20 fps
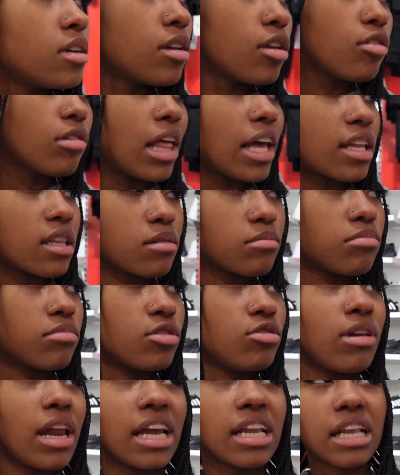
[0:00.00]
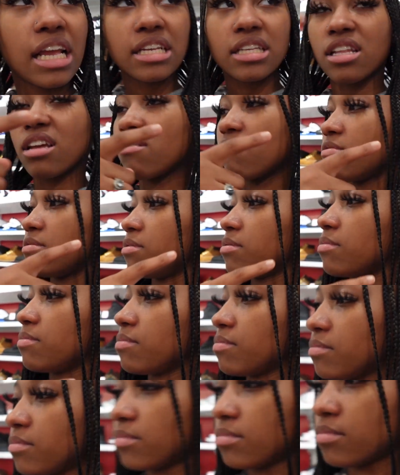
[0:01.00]
You like them? You like that stuff?
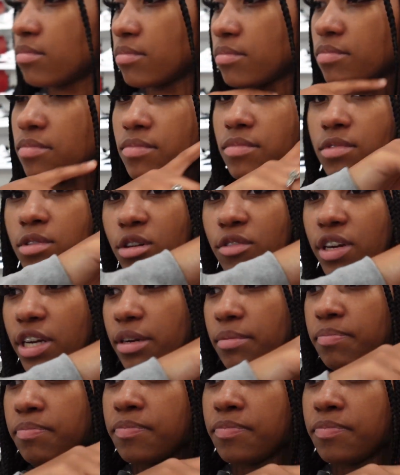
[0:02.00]
Over there?